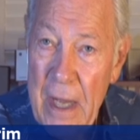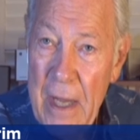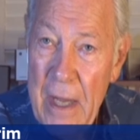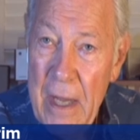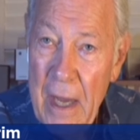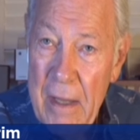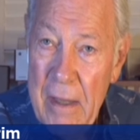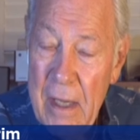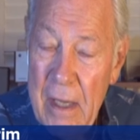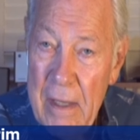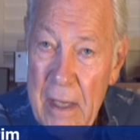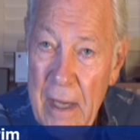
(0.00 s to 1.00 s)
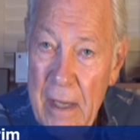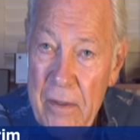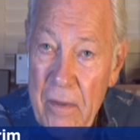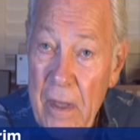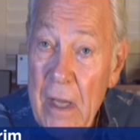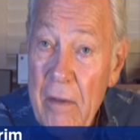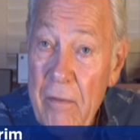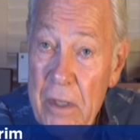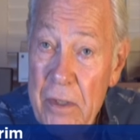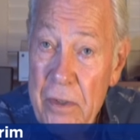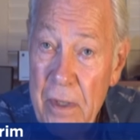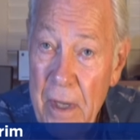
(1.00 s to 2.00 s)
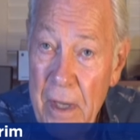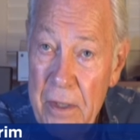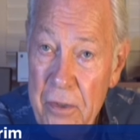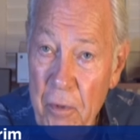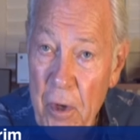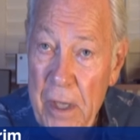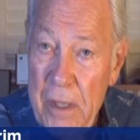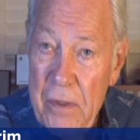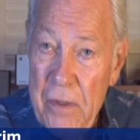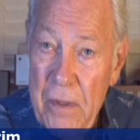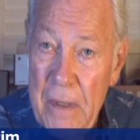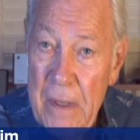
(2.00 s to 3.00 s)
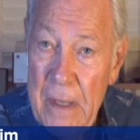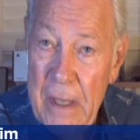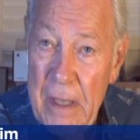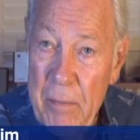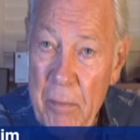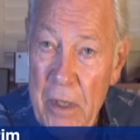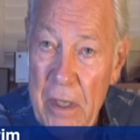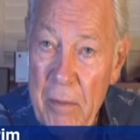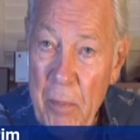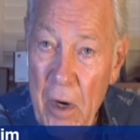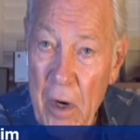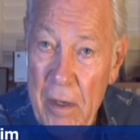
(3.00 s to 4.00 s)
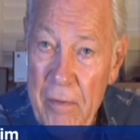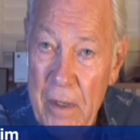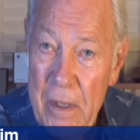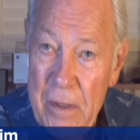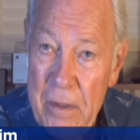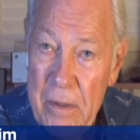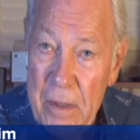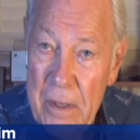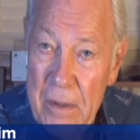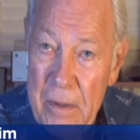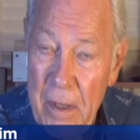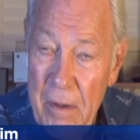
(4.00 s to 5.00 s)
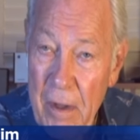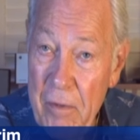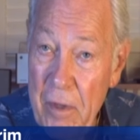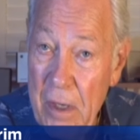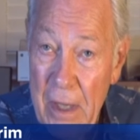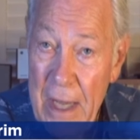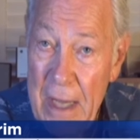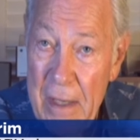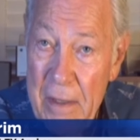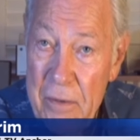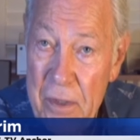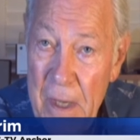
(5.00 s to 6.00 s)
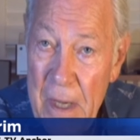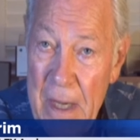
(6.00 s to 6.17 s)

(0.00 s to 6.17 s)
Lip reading: I think they got to think of us as friends and being a part of their lives.